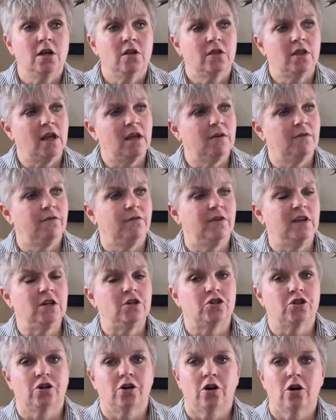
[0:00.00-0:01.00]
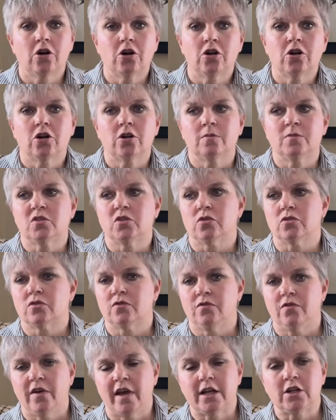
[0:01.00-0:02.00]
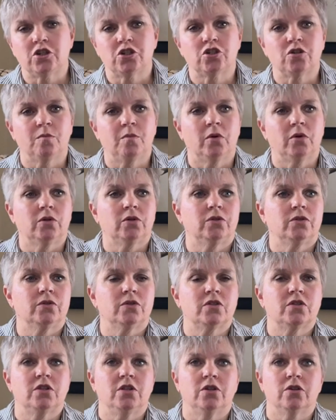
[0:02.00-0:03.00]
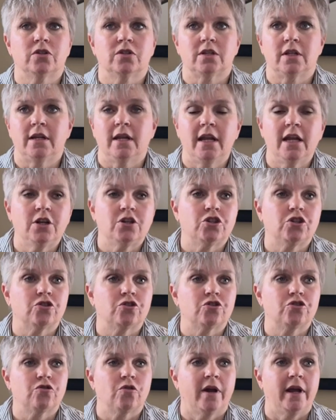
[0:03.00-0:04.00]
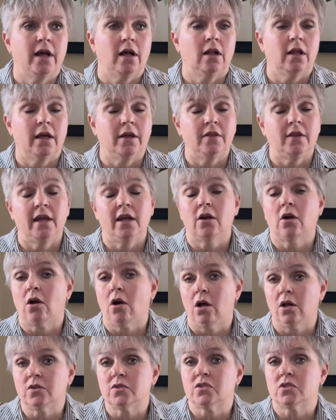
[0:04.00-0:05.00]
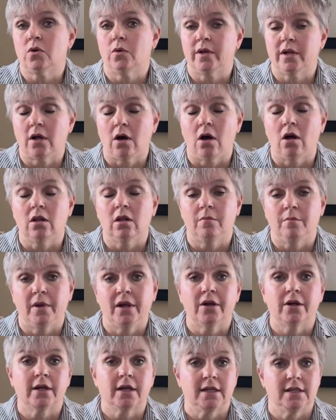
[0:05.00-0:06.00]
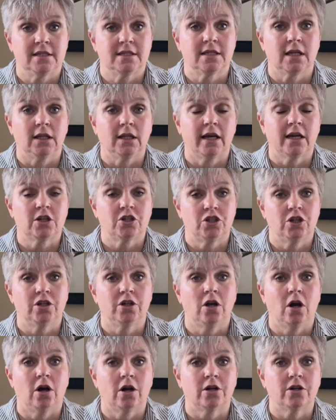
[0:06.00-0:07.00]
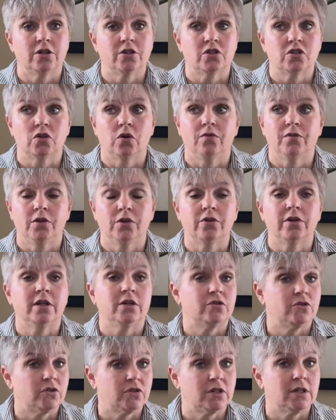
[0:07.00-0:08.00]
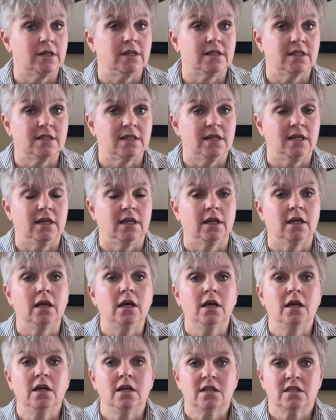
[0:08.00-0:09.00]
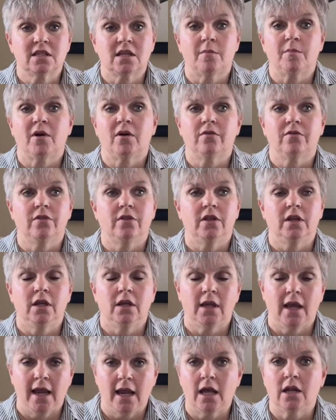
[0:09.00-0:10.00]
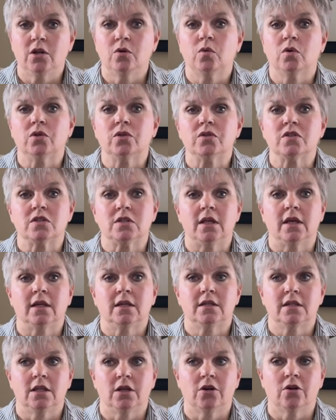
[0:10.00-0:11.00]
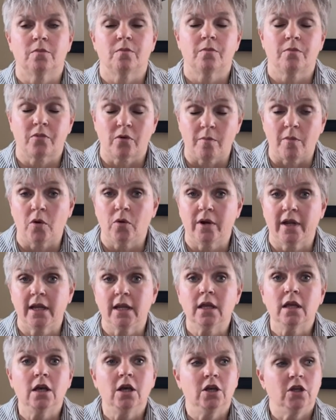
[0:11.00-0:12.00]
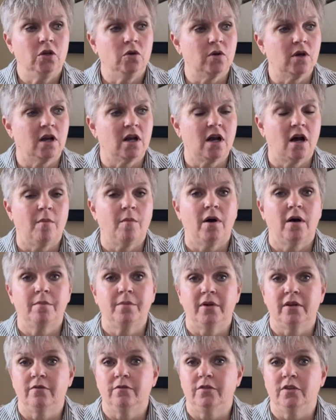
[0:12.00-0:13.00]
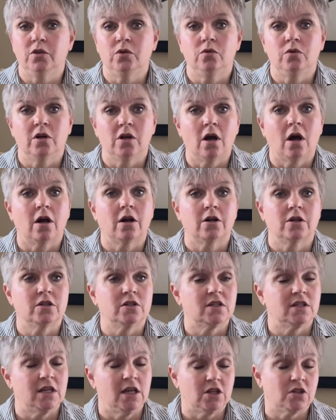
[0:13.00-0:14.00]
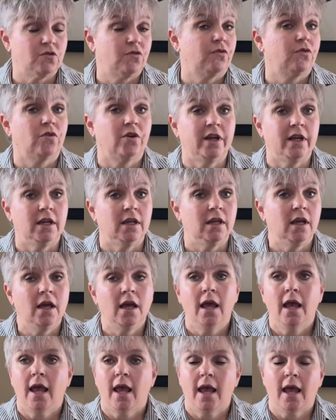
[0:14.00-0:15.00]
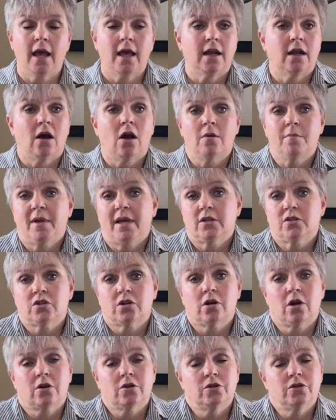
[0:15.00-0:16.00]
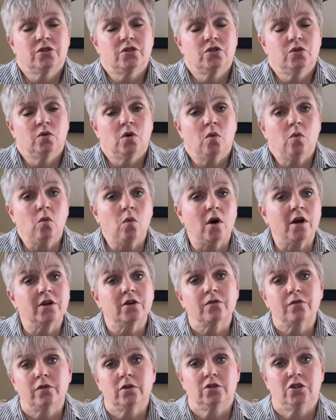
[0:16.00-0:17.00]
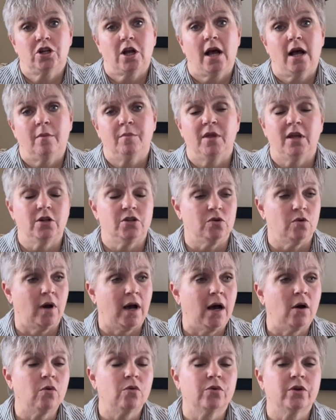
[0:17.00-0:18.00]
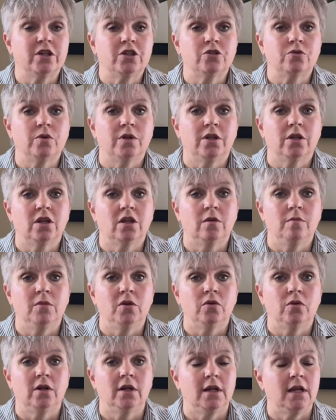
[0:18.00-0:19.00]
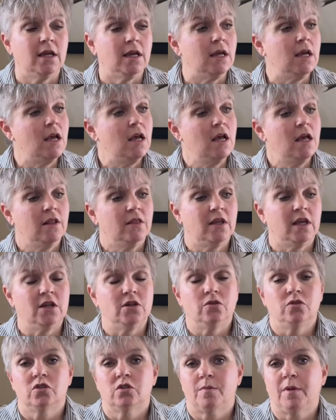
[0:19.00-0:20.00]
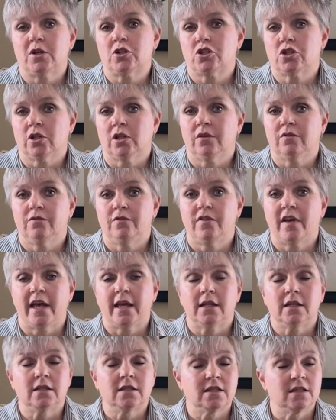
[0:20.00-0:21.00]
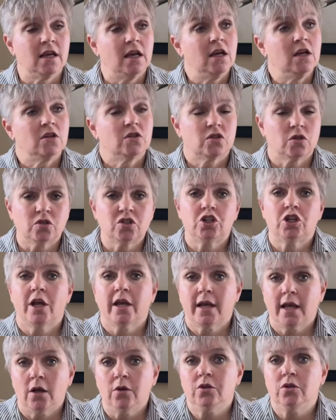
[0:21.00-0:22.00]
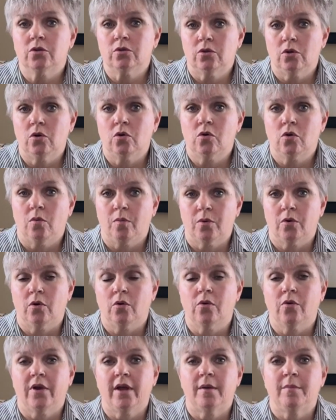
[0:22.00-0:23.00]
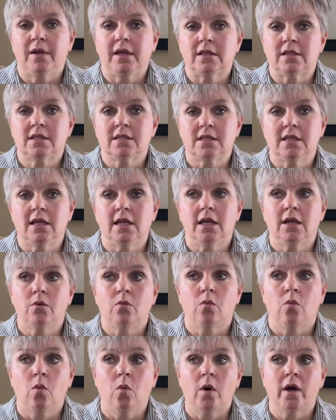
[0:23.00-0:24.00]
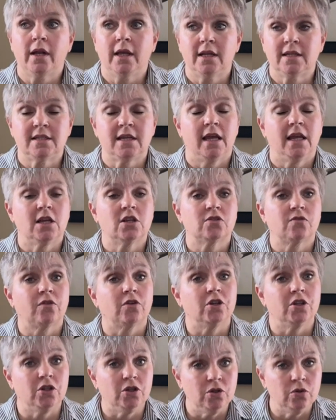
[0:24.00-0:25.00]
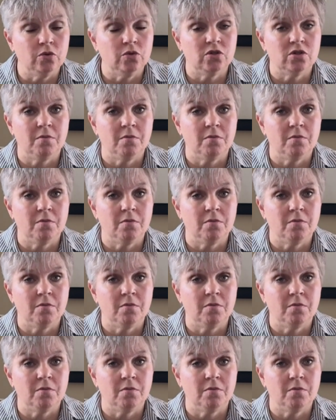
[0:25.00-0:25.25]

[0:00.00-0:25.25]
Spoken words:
They feature herbs, there's vegetables, there's a nature trail, and they are also an all-American selection garden. So if you're interested in seeing some of the annuals that they're promoting, you can come up and view the gardens. It's free. And our Master Gardeners do a wonderful job. They do outreach with the community, they do special events. So check out your local program and see what it takes for you to